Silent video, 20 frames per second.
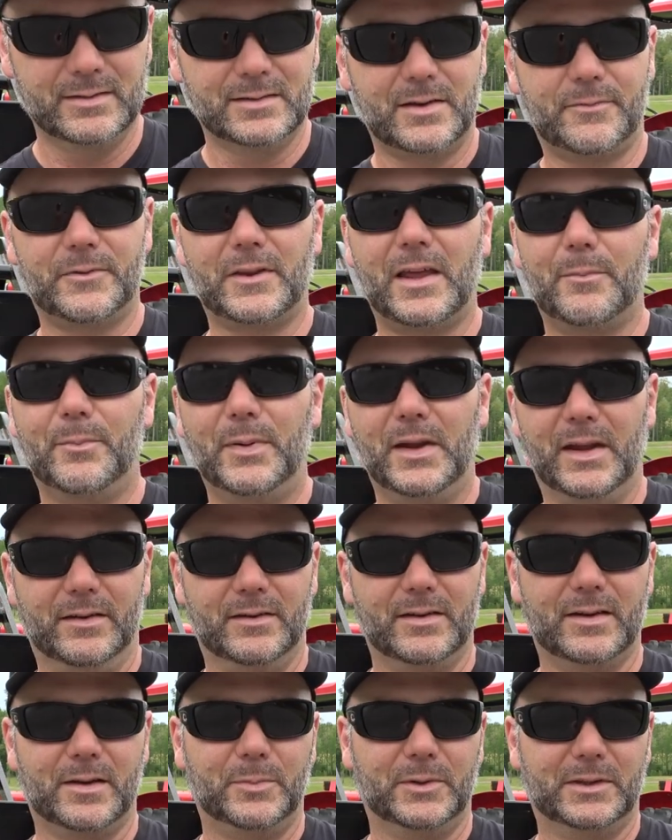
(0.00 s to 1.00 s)
Except for that pin,
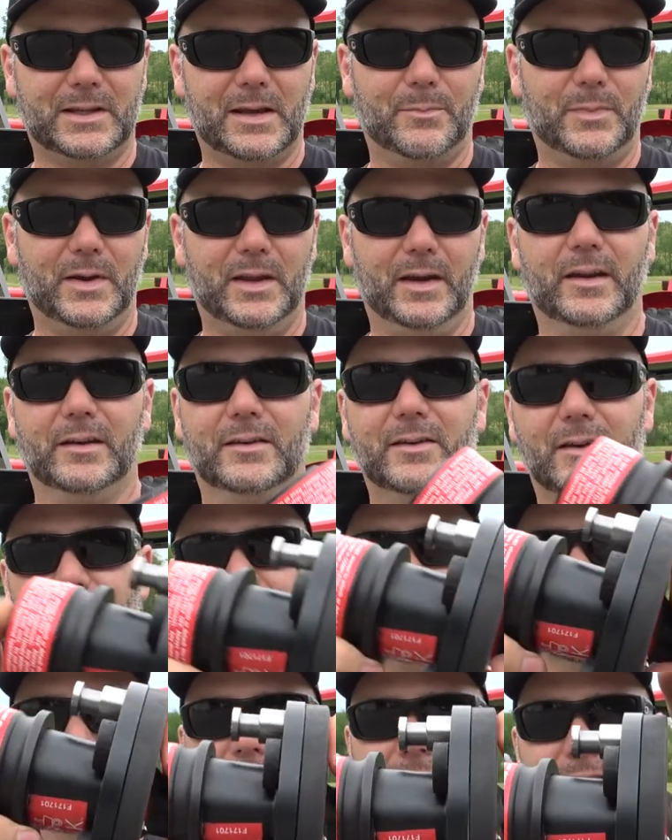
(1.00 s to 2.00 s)
you gotta put that pin in too.
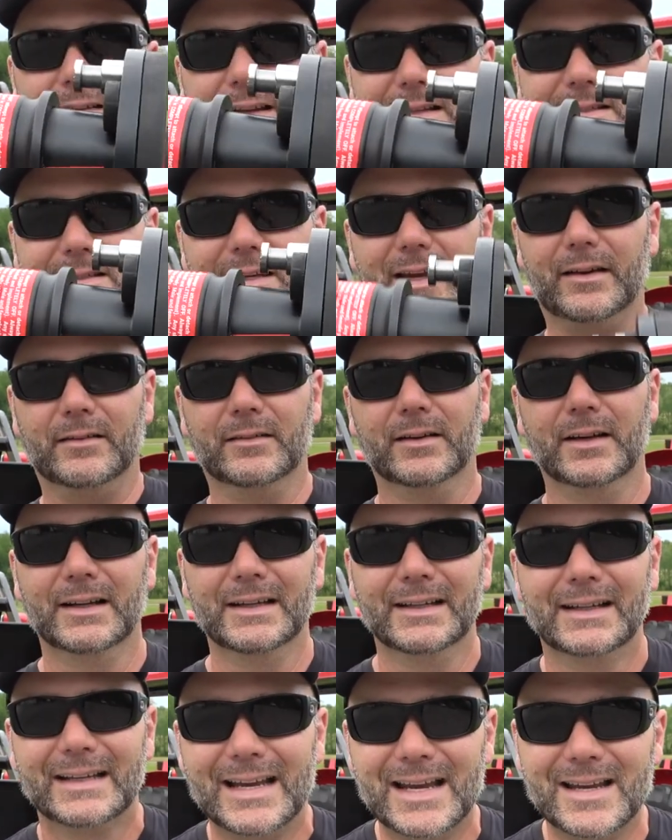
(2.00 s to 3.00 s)
That's it,
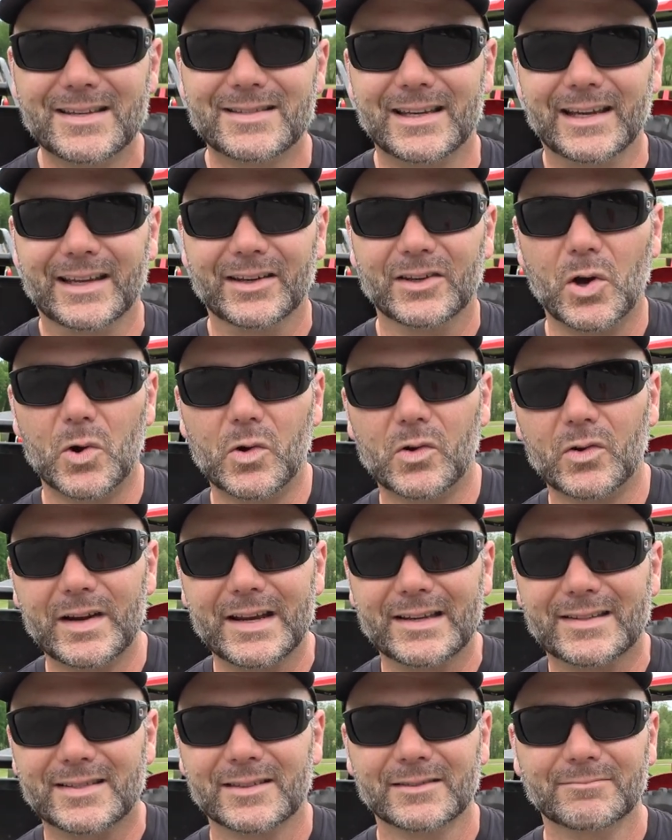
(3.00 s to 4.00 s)
easy, no
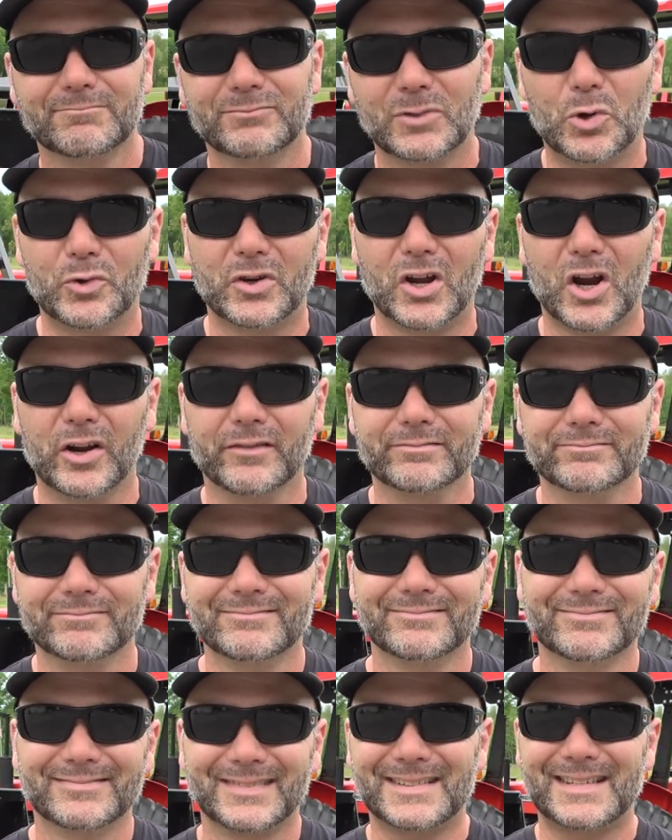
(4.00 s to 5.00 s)
grease, no dirt.
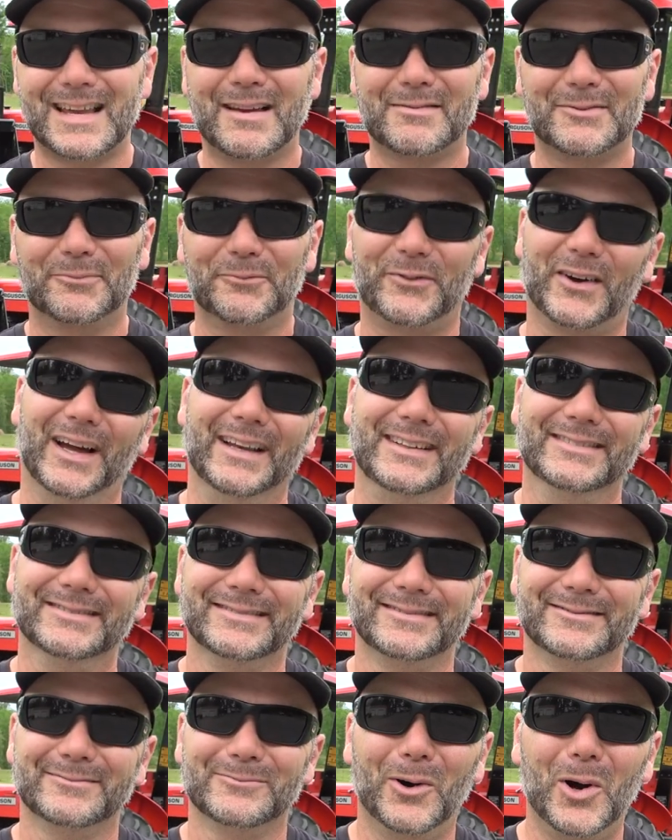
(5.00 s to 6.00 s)
Let's have some fun.
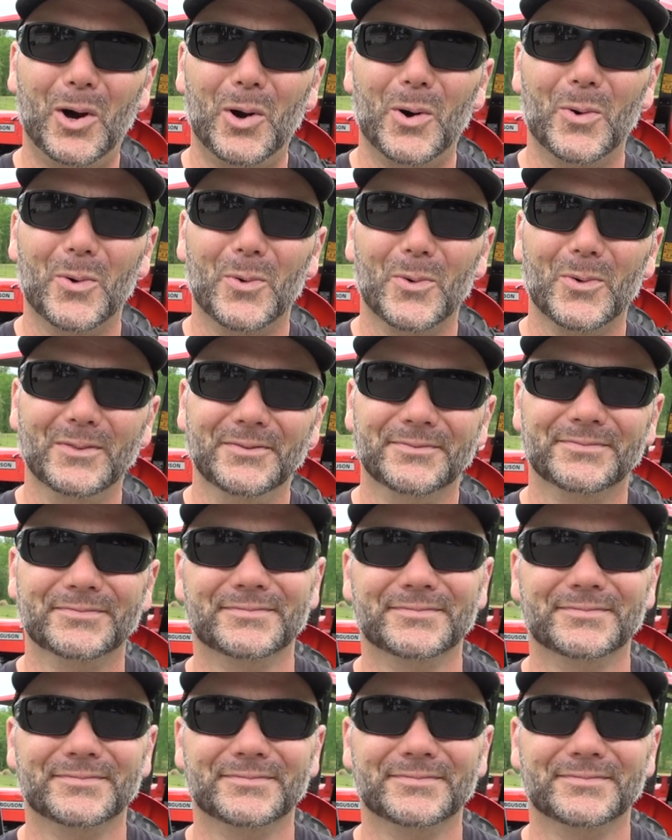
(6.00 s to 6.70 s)
Woo!